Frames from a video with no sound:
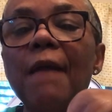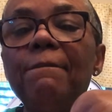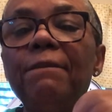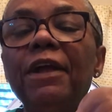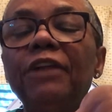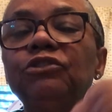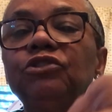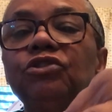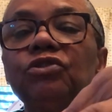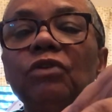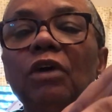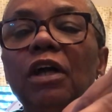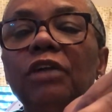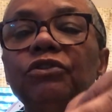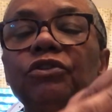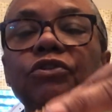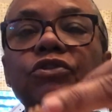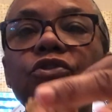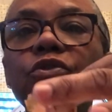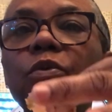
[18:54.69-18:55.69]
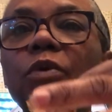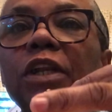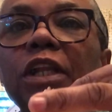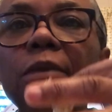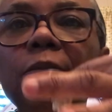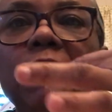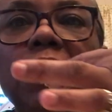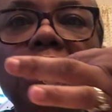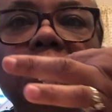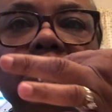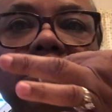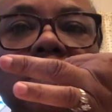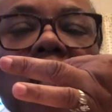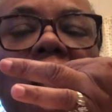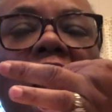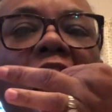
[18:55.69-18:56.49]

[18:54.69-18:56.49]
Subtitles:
bet you, under 20 minutes.